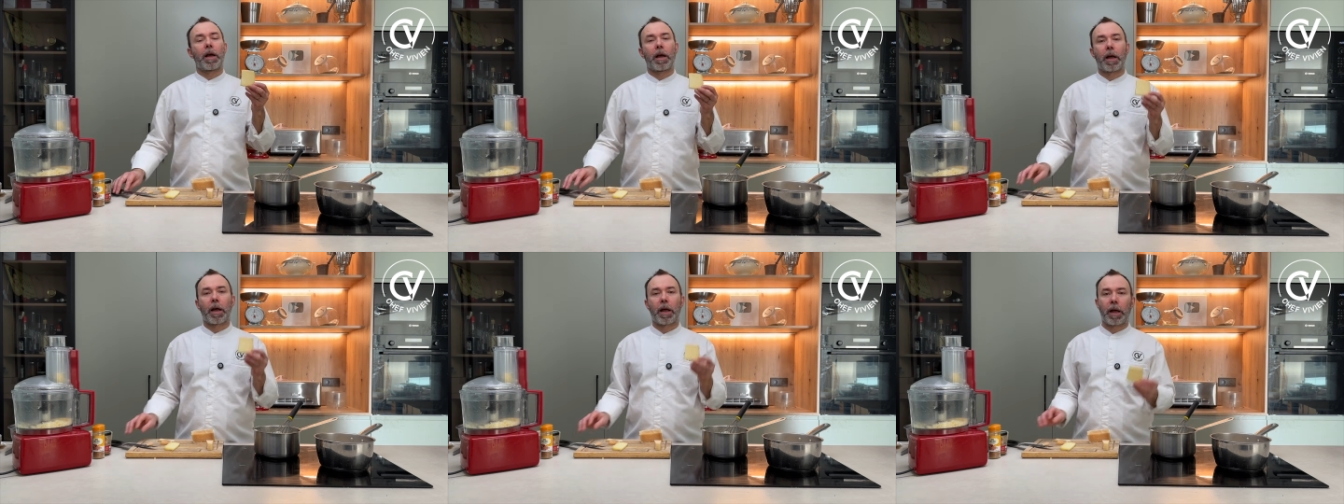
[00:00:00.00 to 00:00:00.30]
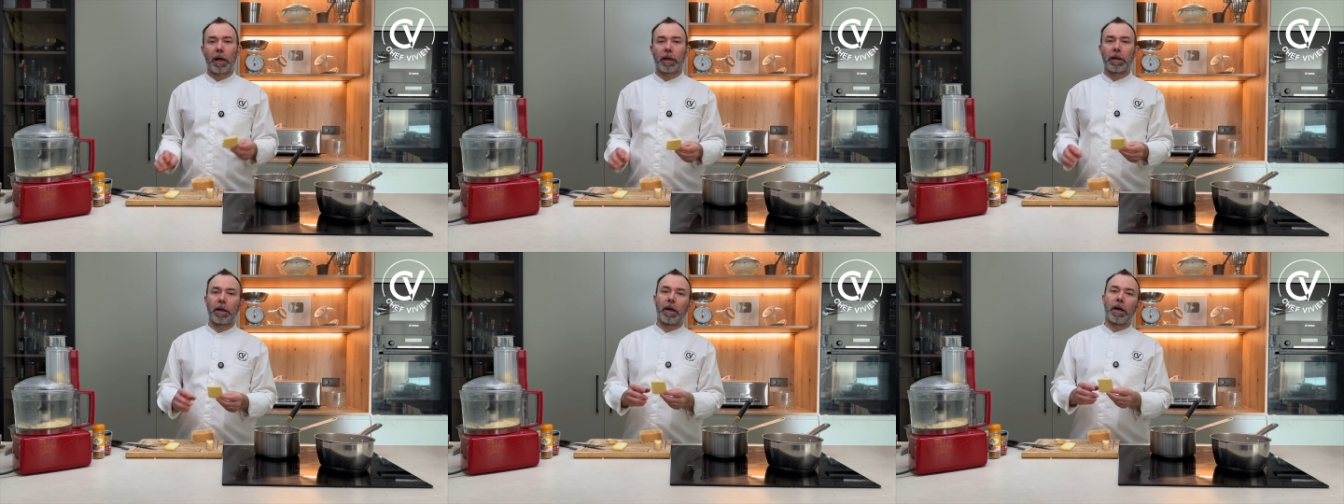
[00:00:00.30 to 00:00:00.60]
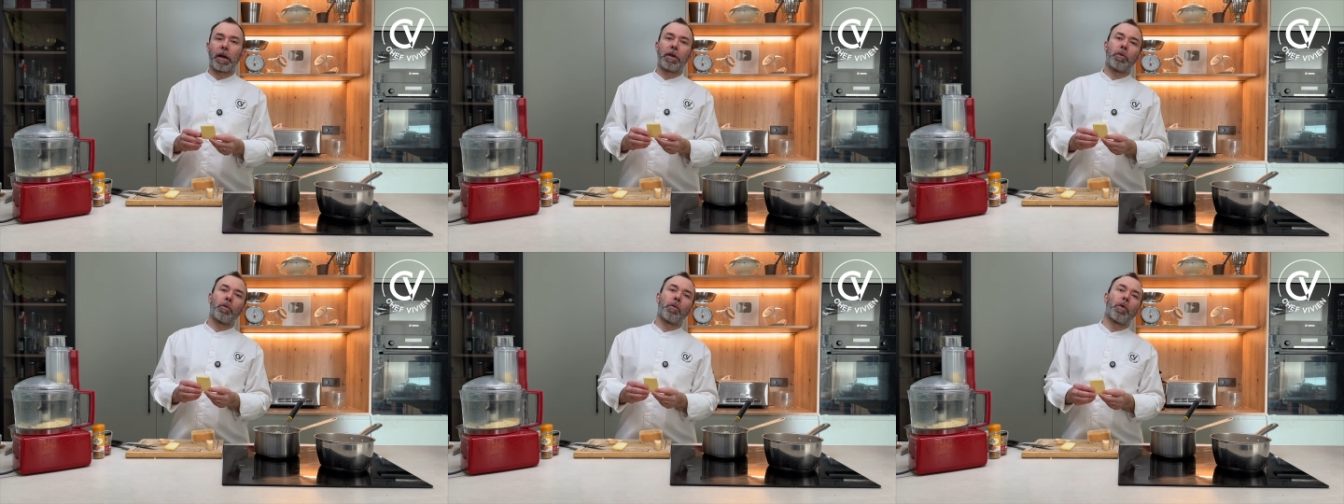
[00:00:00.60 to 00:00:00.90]

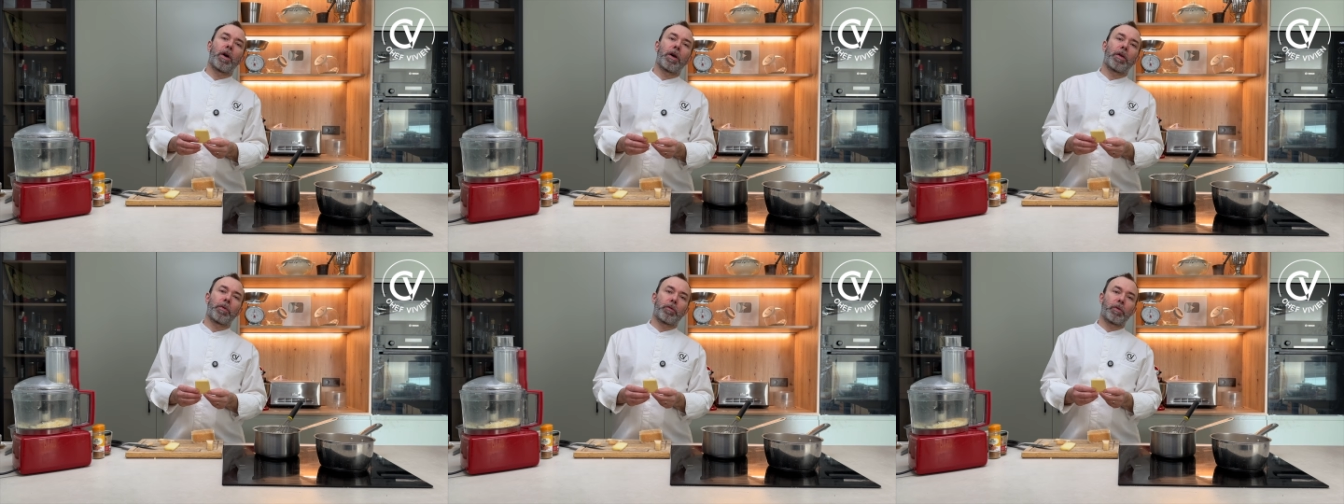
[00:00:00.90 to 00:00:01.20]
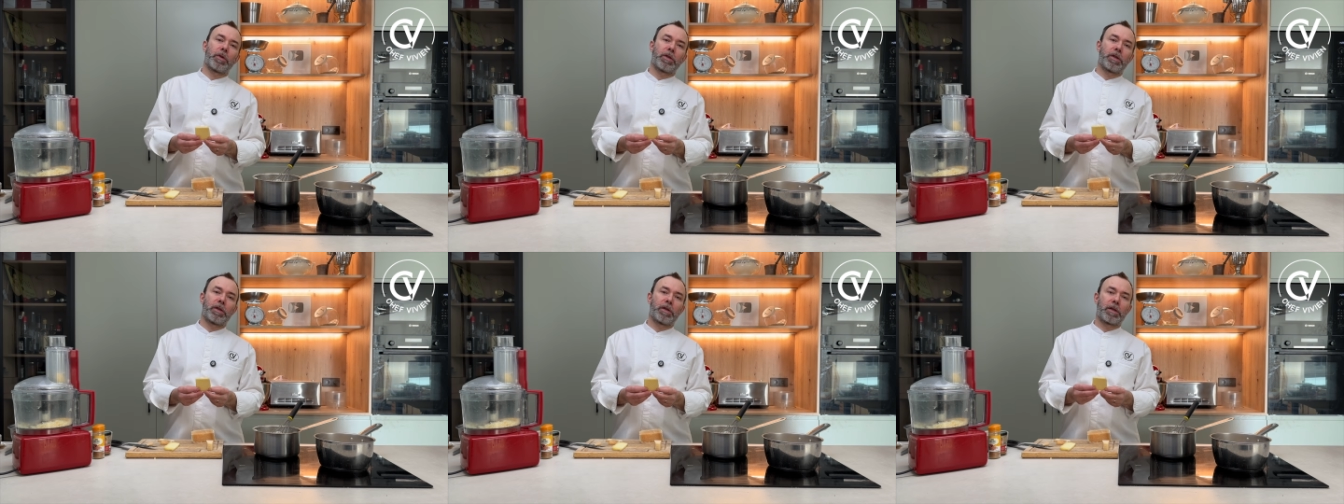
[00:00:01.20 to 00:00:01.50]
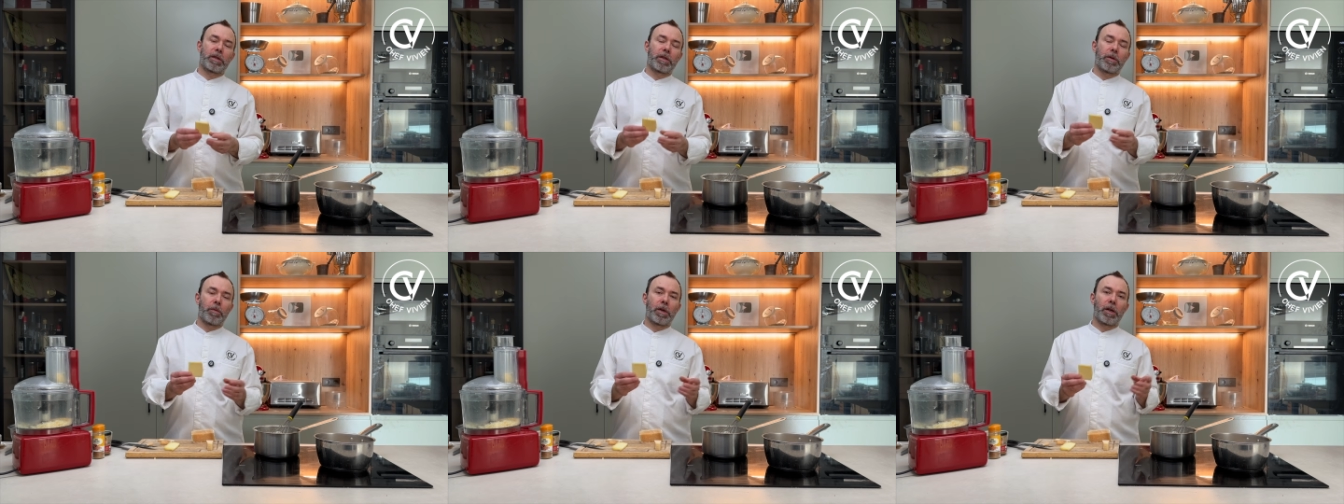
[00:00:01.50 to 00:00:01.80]
Catalan one, which is
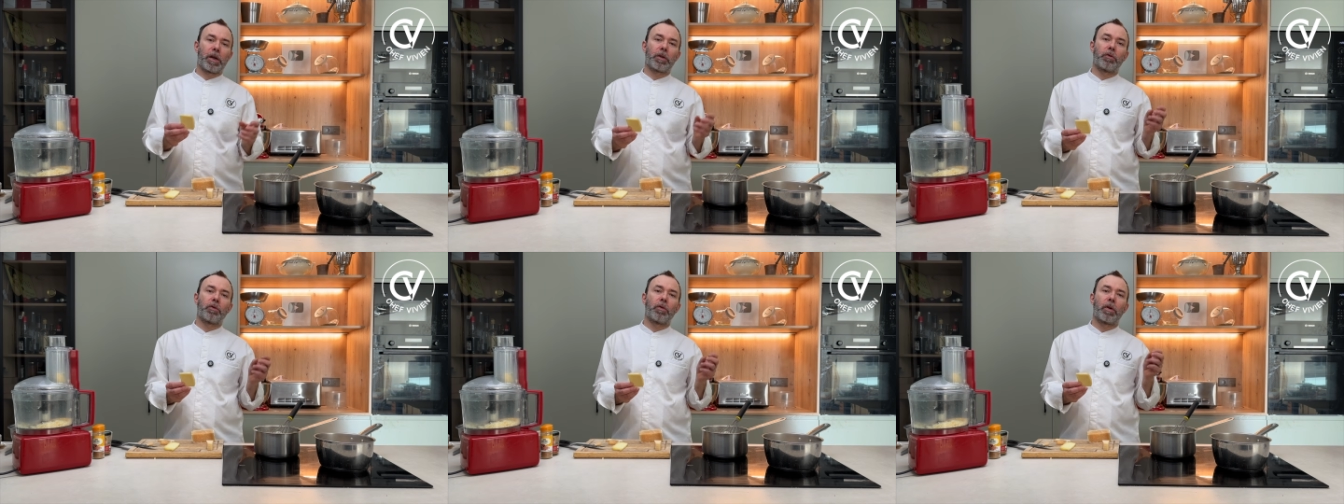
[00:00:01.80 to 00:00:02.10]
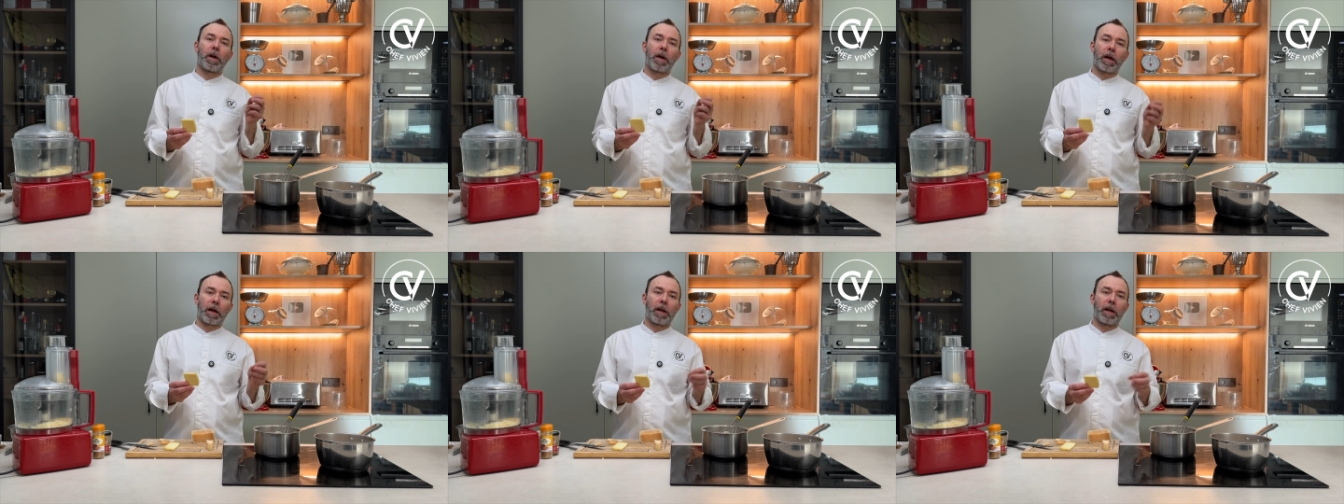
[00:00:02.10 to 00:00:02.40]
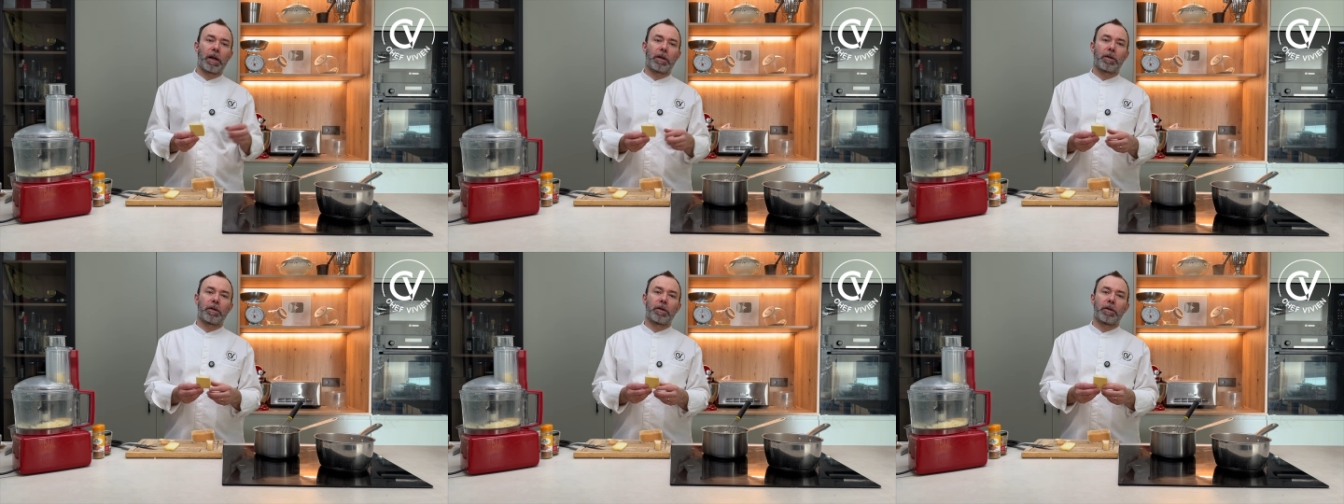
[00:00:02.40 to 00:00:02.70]
similar to
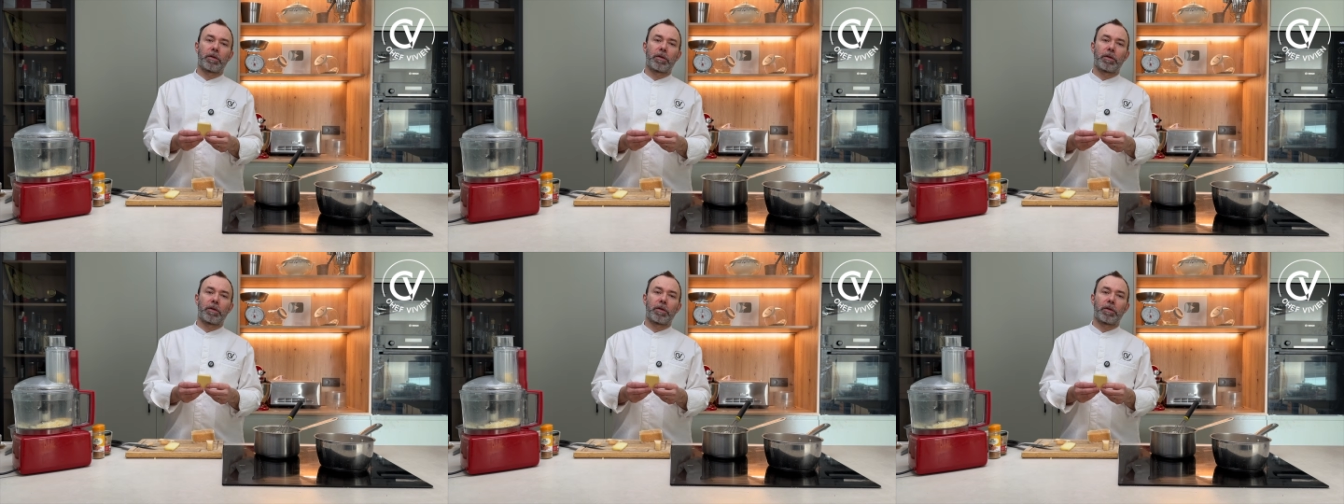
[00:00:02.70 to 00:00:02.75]
raclette.